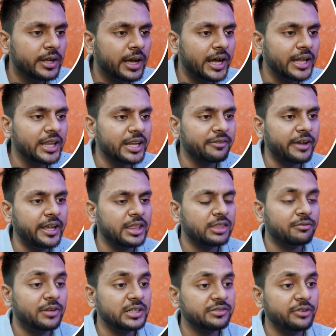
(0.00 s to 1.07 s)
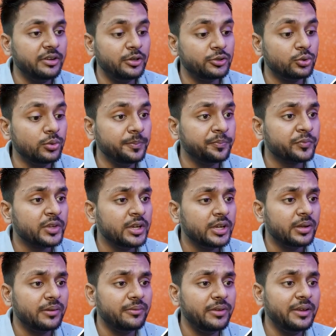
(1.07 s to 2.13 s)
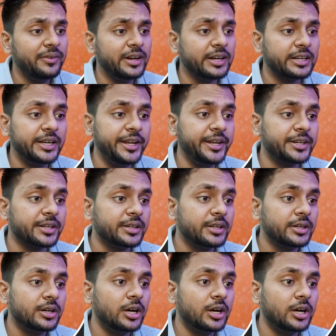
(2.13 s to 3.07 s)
Otherwise, what we will do, we will delete.